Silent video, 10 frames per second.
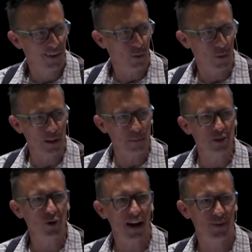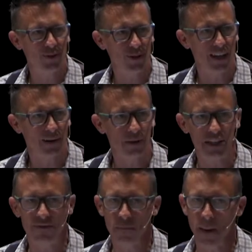Well, let me try this again. I'm going to
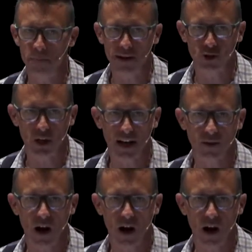give it my best shot.